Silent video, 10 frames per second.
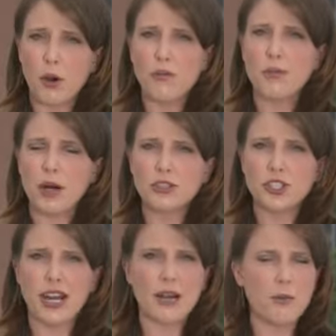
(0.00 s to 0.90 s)
both
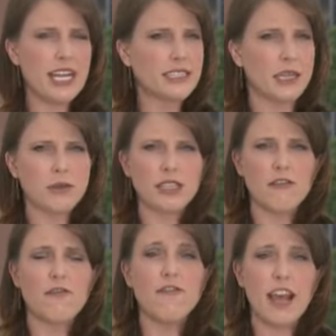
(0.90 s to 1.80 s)
Bulger and Weeks. It was
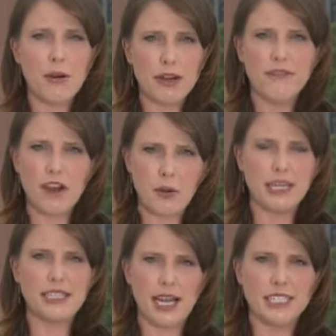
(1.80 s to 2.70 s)
a very,
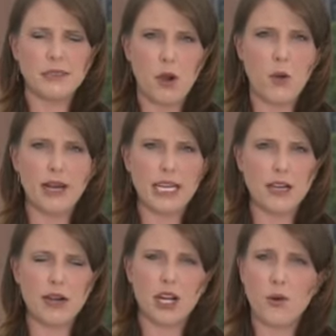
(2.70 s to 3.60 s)
very tense moment
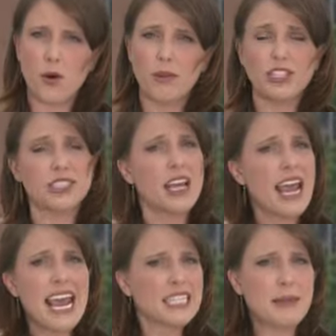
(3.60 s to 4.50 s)
here in court, which is,
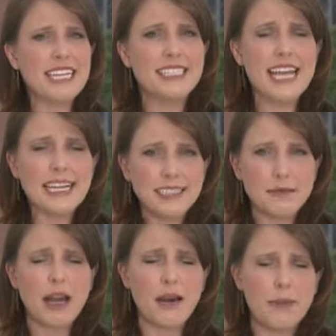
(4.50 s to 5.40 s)
it's been a
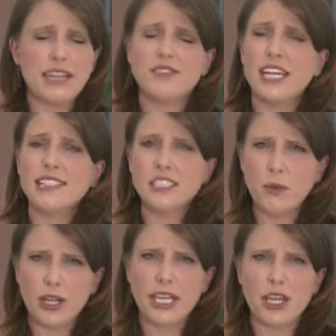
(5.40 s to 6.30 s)
tense uh, bit of testimony